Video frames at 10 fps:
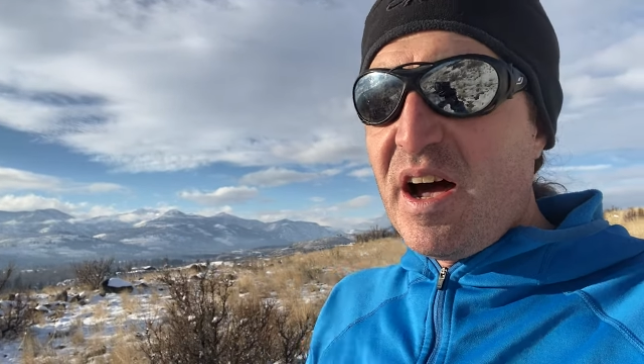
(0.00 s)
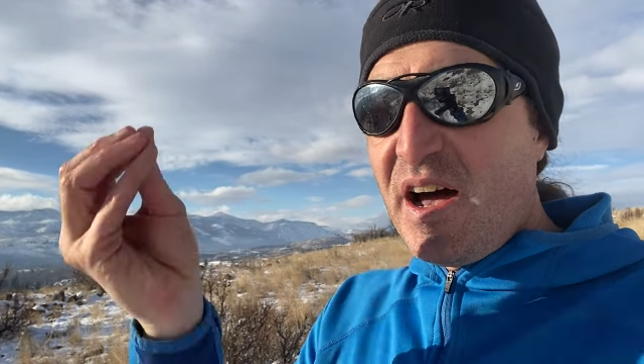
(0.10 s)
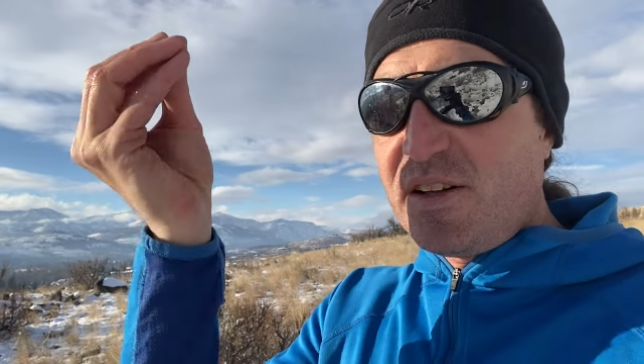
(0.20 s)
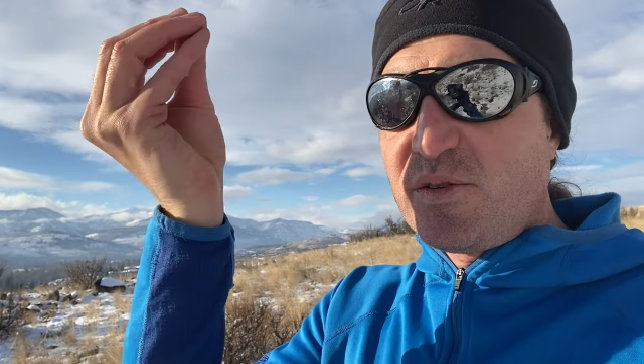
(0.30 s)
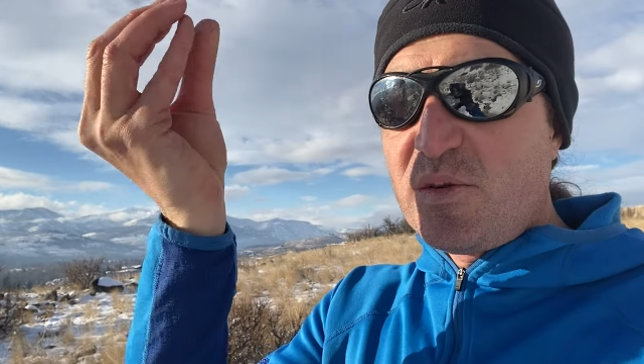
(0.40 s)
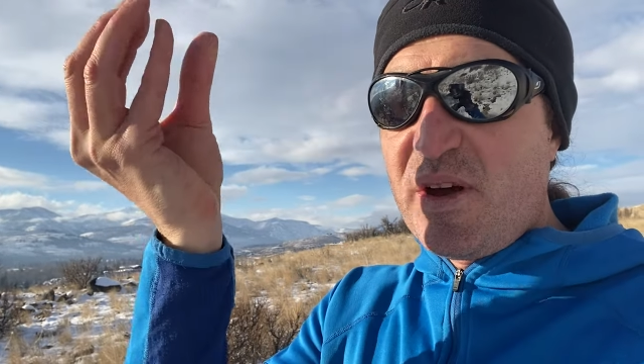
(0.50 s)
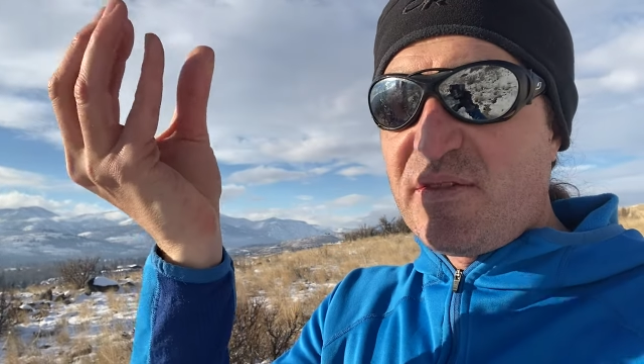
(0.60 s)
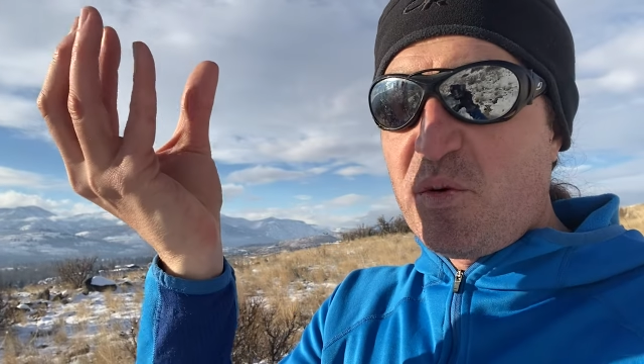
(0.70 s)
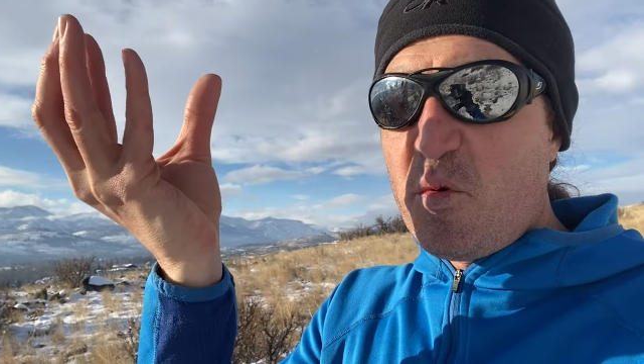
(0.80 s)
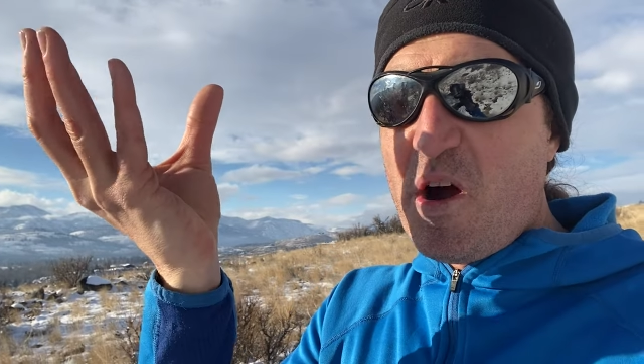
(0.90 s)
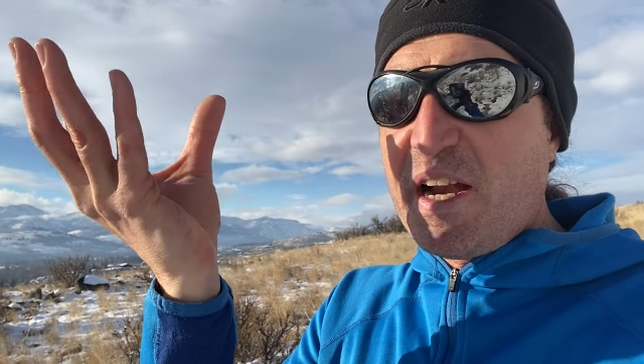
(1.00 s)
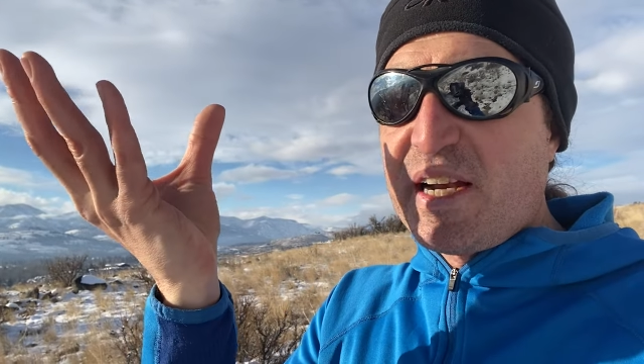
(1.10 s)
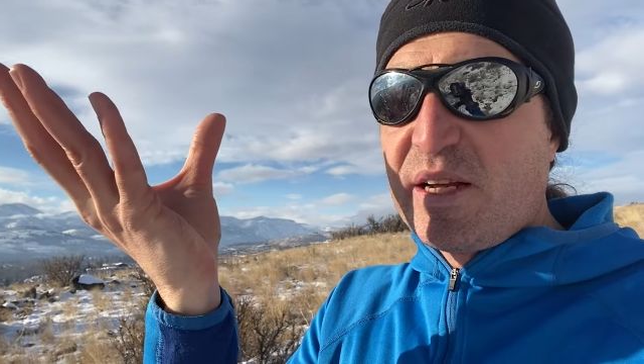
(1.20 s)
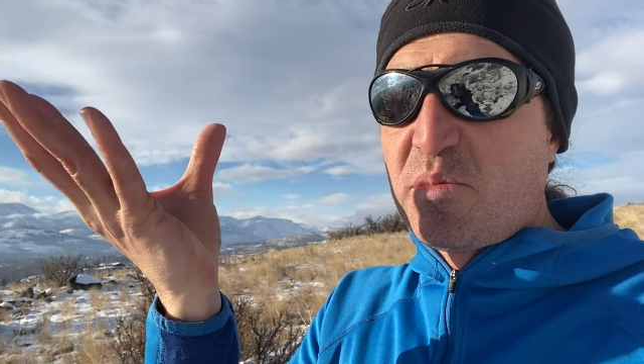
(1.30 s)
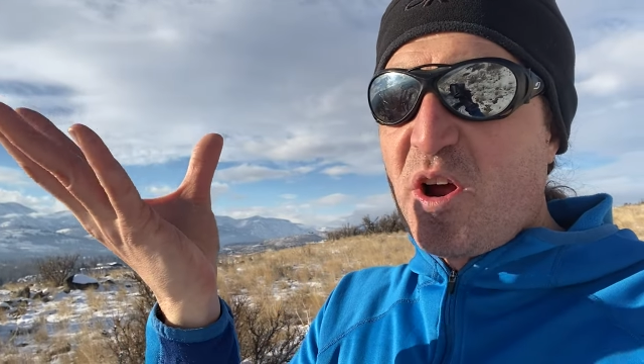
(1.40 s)
uh, to ever
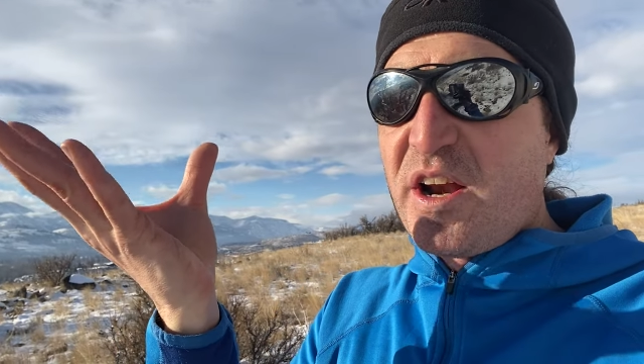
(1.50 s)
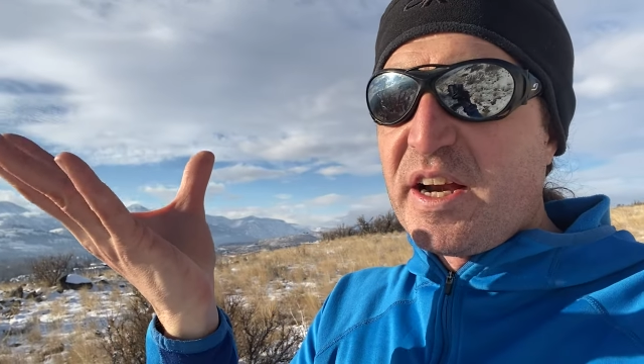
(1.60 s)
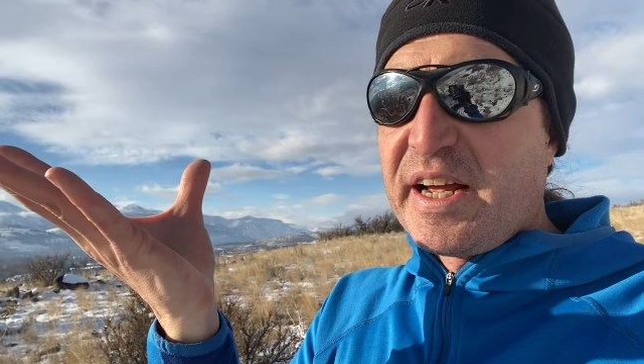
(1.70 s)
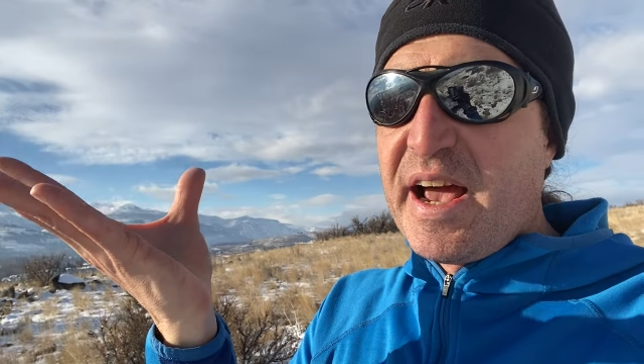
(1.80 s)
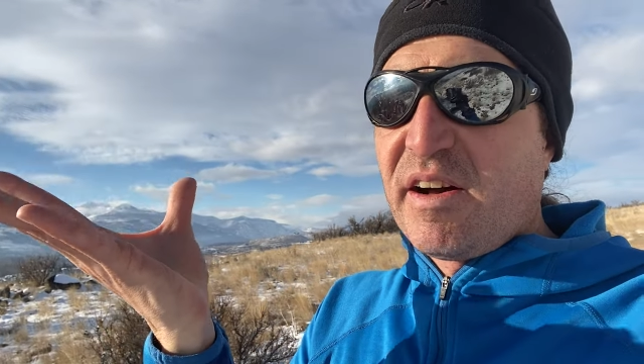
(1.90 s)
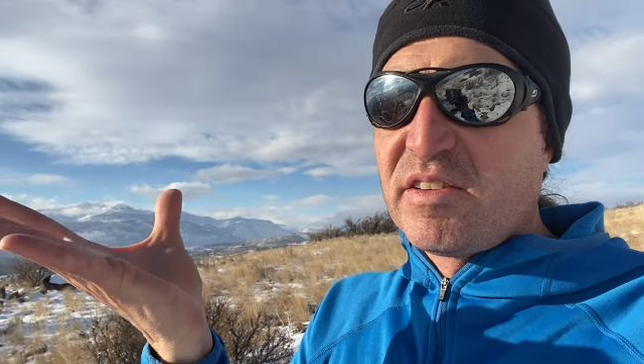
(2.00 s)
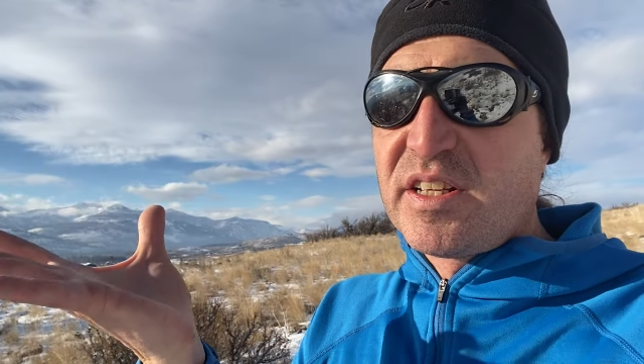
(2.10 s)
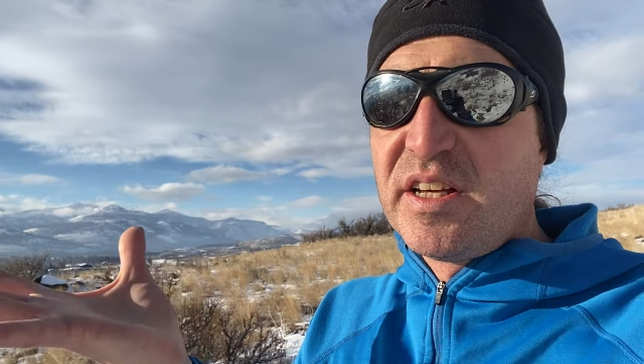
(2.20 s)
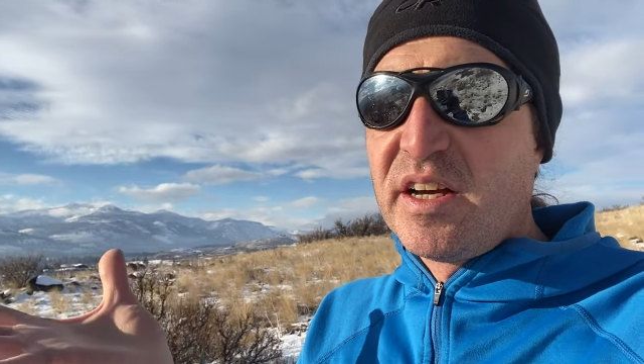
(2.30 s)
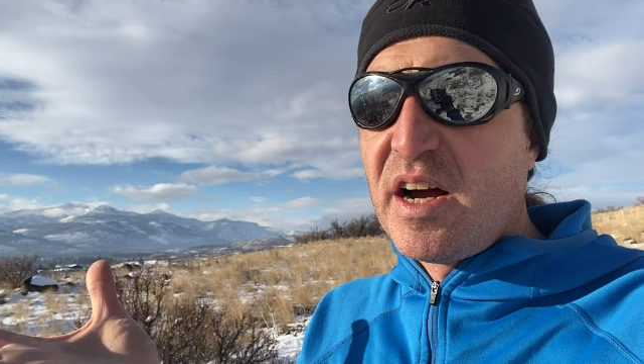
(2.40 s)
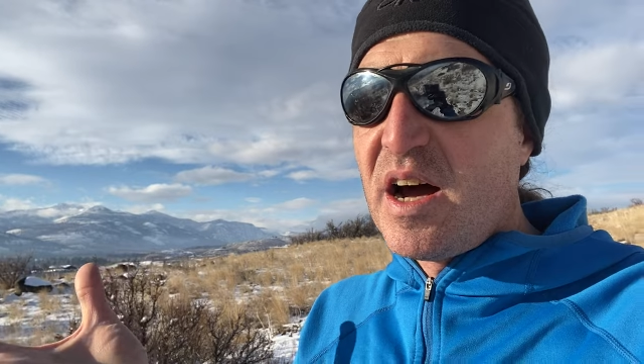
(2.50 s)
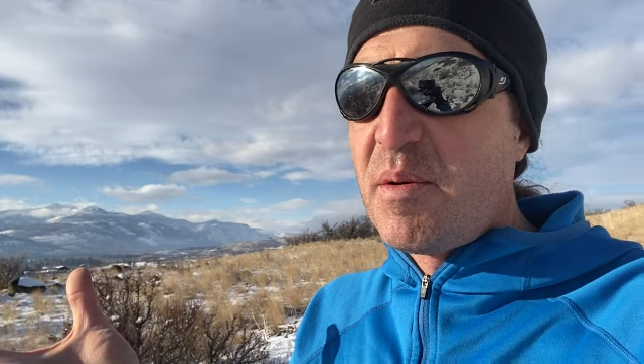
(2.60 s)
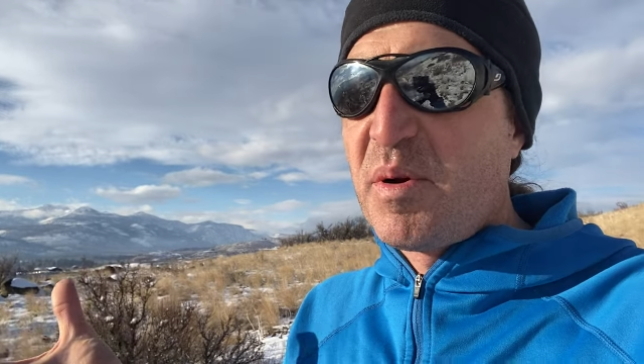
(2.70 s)
widening, broadening out uh,